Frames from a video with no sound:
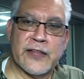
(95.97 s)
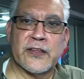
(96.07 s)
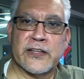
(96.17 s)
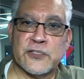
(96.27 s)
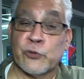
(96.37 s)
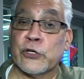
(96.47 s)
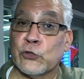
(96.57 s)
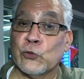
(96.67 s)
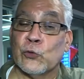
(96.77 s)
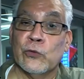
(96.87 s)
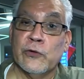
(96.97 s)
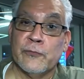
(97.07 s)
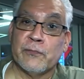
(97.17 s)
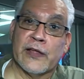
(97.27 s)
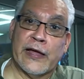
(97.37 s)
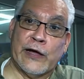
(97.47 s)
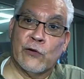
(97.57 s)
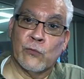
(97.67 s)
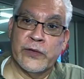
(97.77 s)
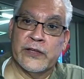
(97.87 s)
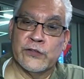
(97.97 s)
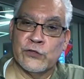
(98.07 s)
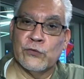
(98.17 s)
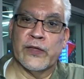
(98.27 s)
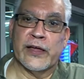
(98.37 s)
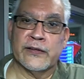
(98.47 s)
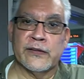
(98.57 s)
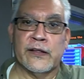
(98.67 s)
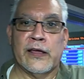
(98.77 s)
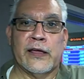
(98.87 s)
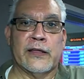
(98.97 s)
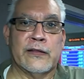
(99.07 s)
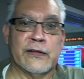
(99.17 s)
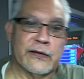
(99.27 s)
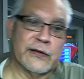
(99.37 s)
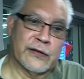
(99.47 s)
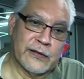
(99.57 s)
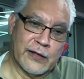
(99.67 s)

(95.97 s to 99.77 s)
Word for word: I think that's pretty cool how we can do that, and uh,